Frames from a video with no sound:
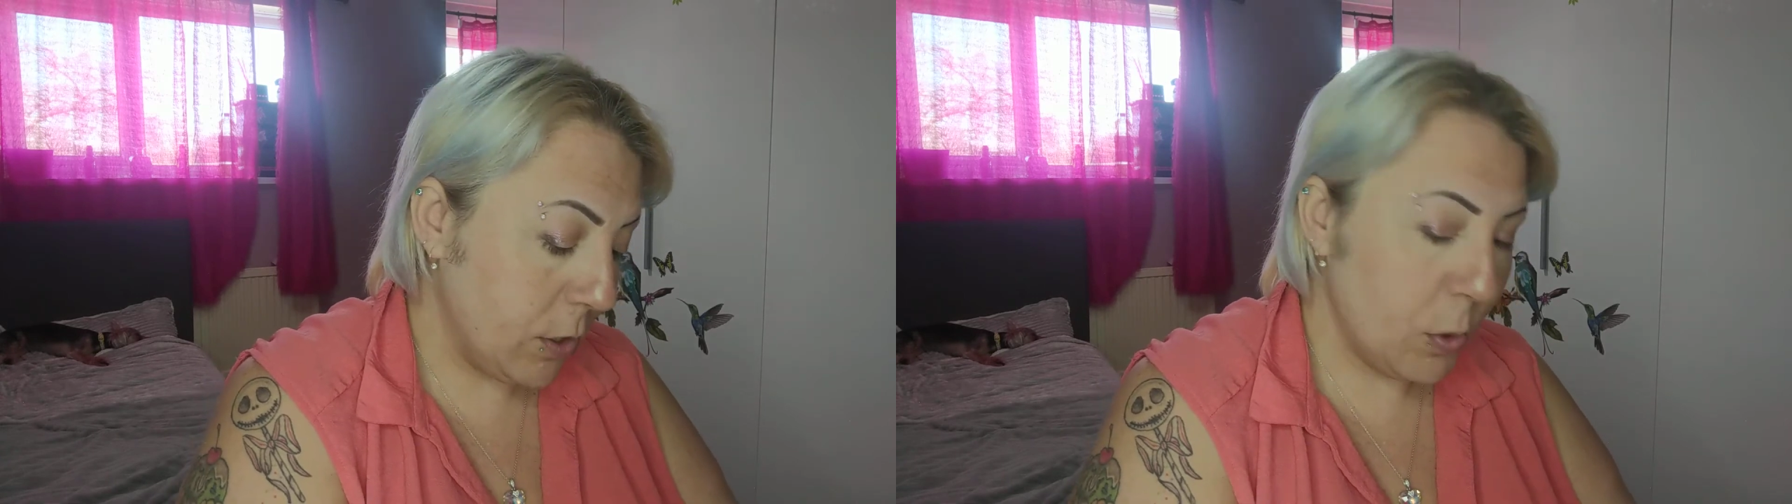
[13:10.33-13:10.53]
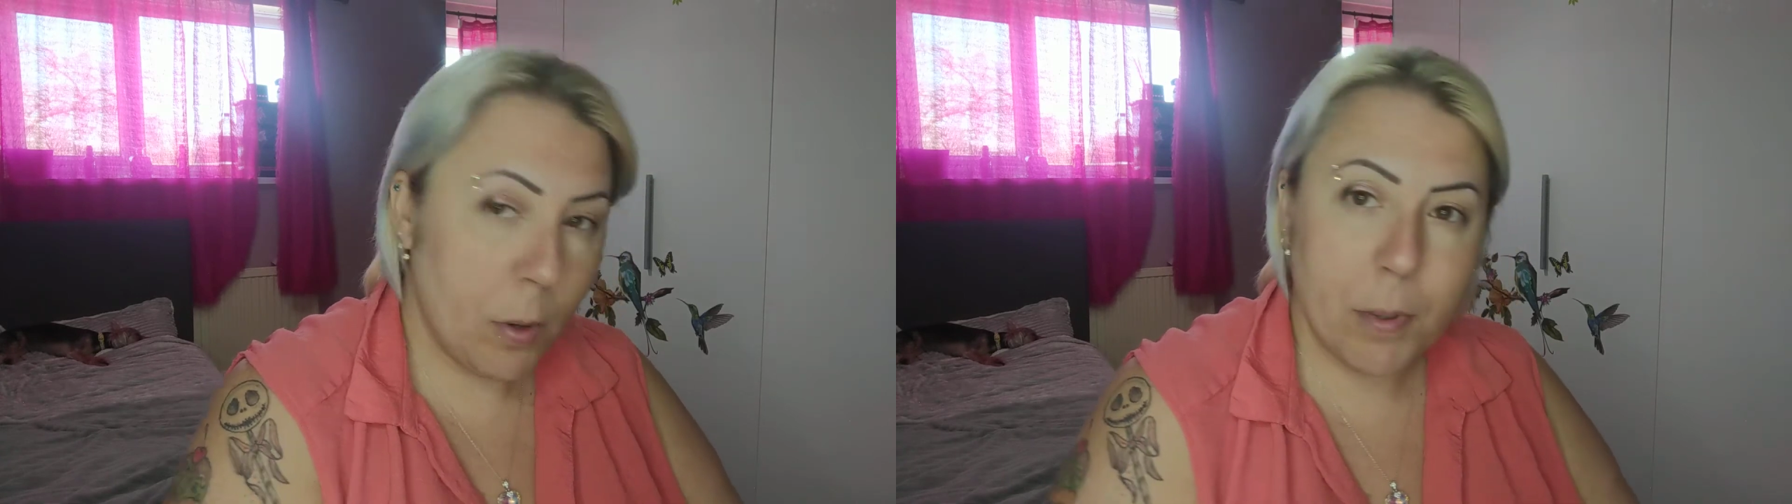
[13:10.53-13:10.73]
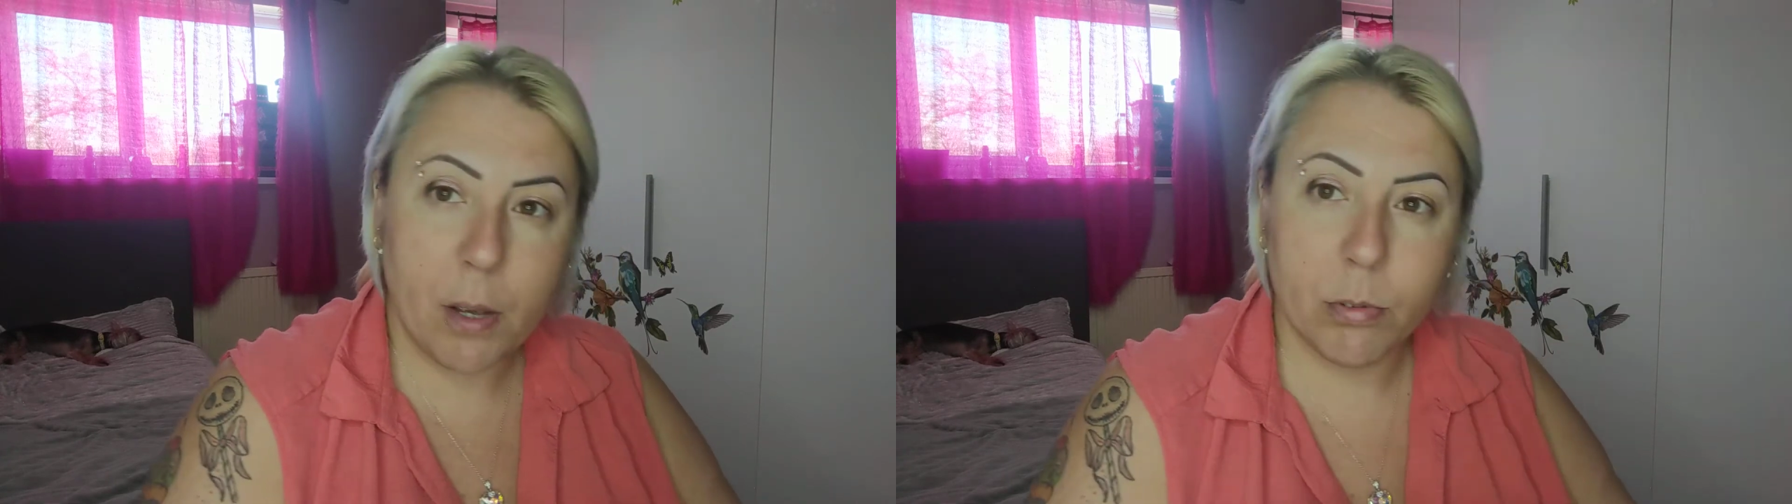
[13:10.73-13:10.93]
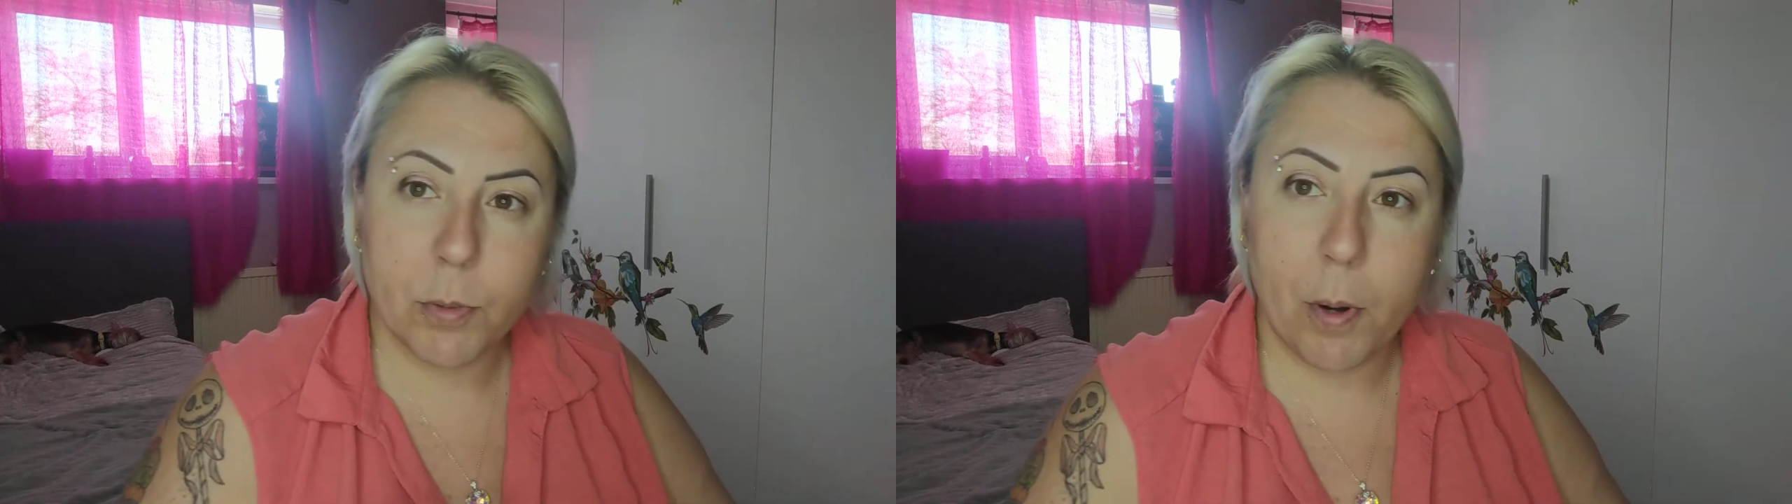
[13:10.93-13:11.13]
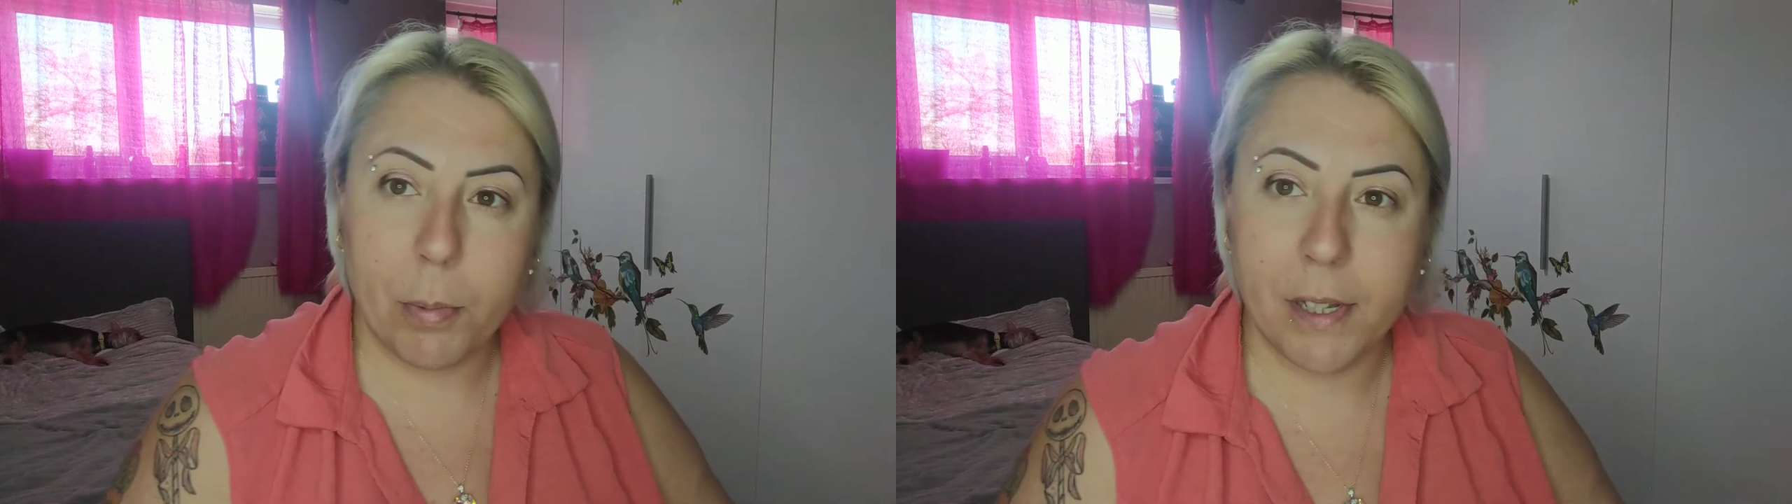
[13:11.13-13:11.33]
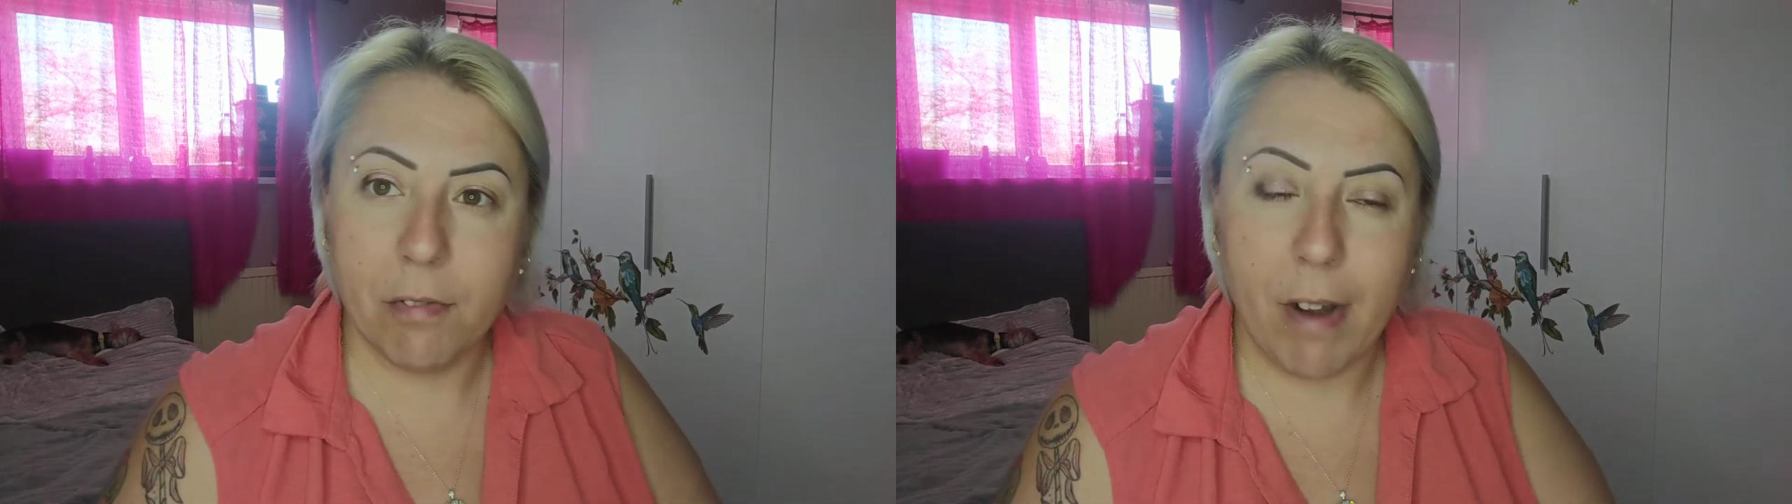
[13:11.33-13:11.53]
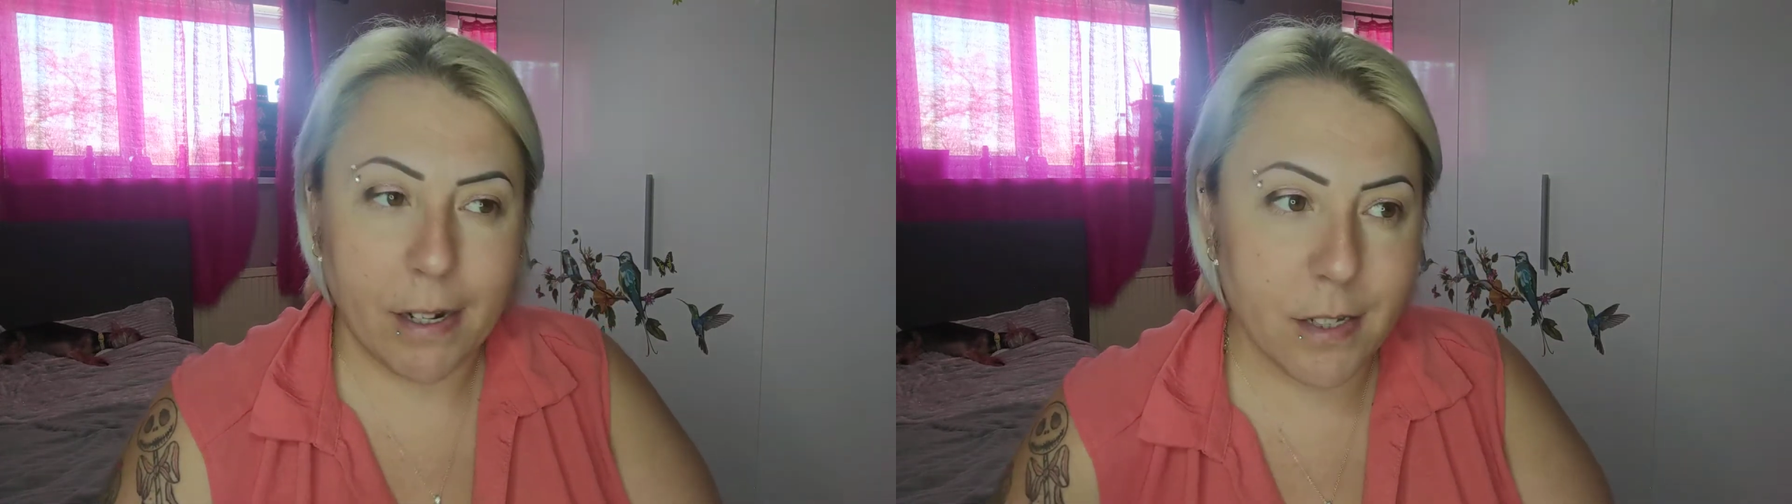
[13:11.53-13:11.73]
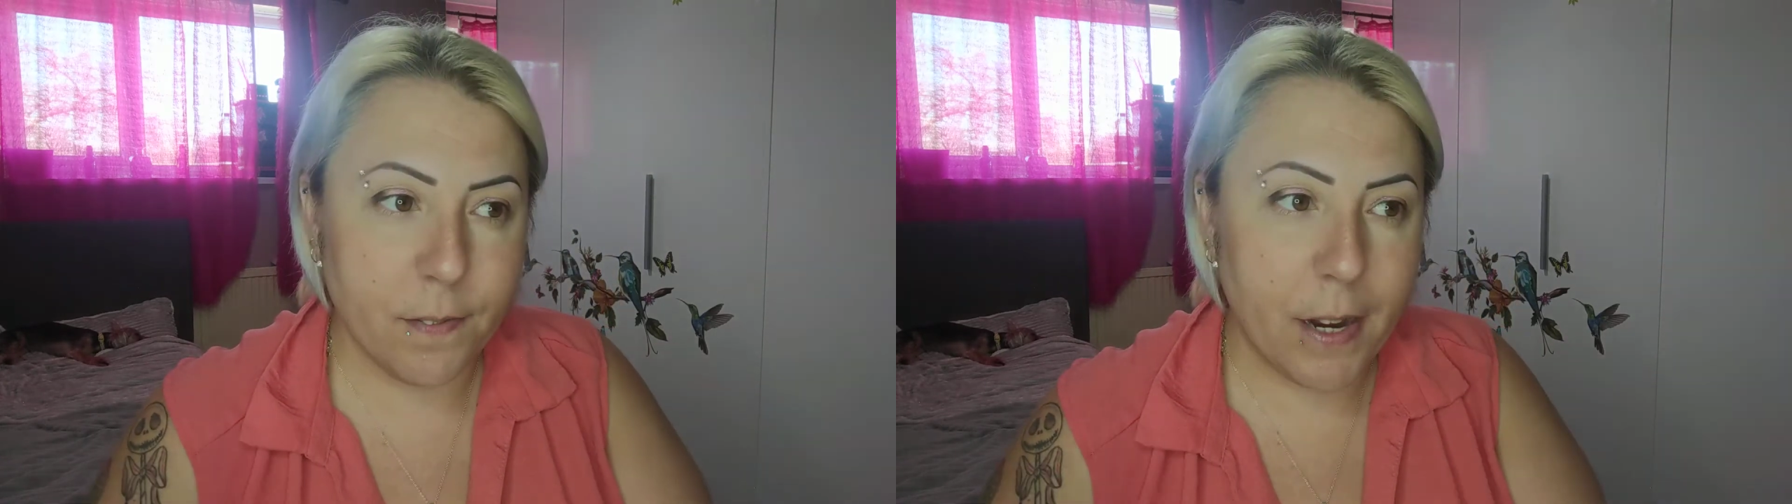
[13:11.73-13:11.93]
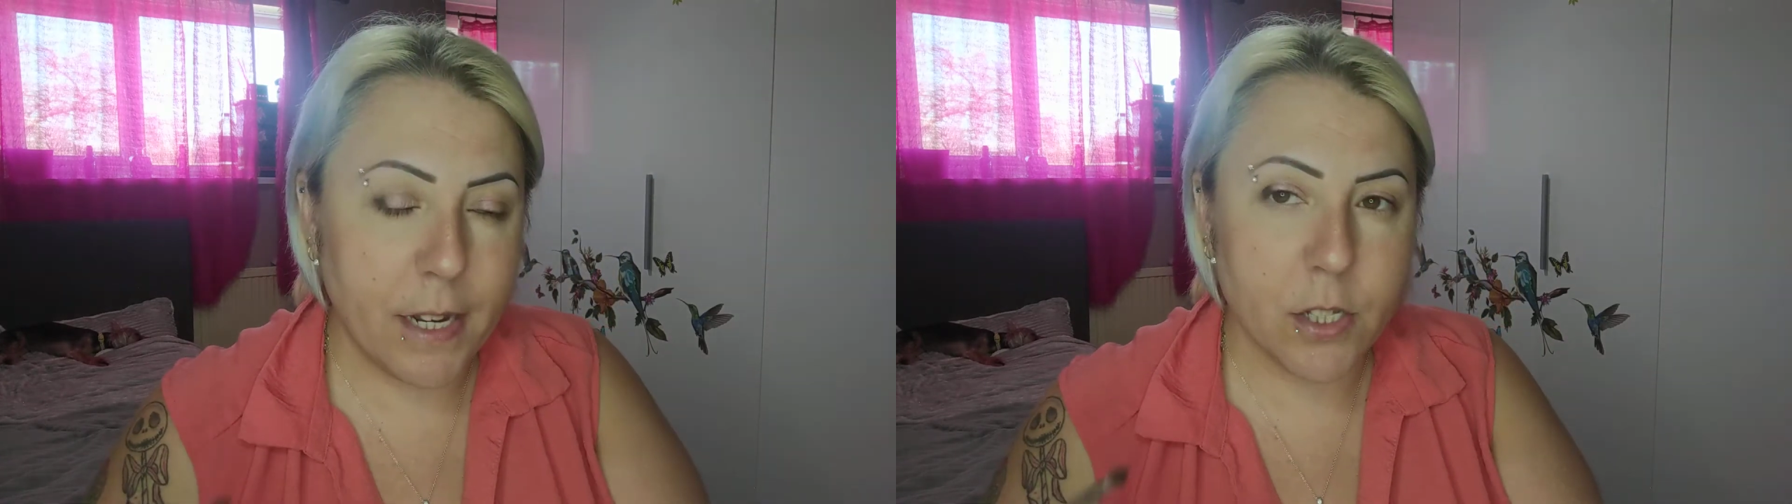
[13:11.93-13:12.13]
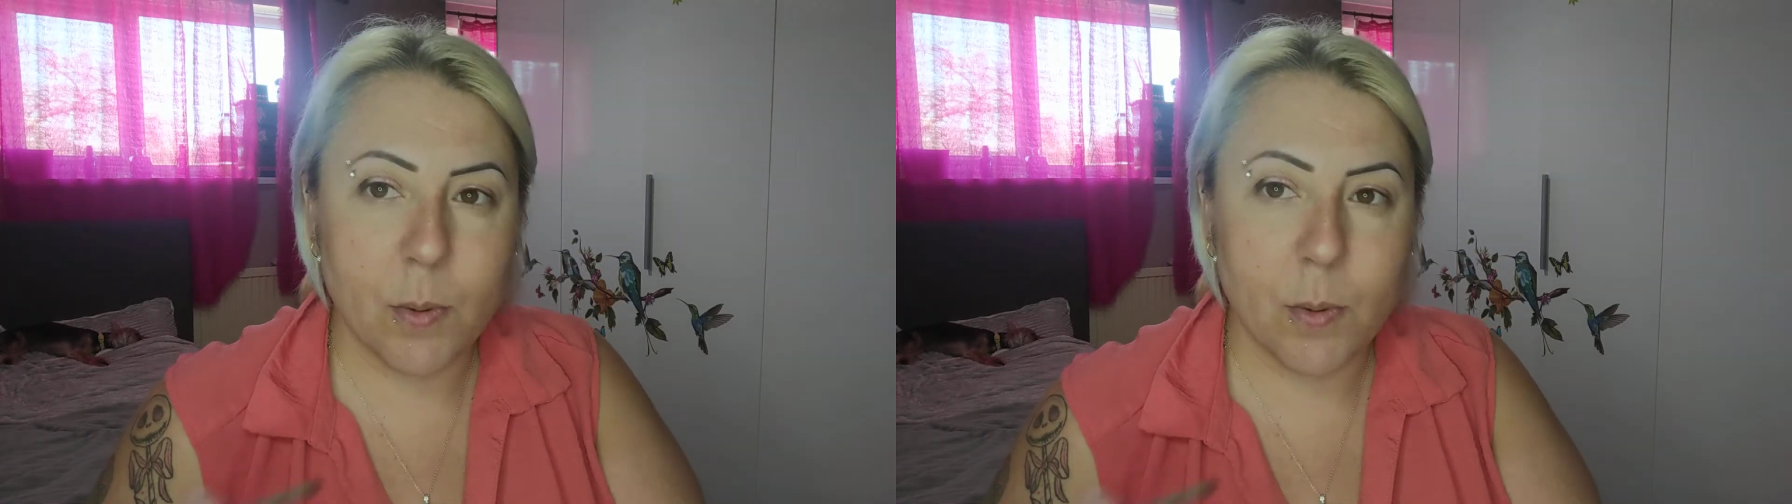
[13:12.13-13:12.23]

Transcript: won't be able to properly rectify it.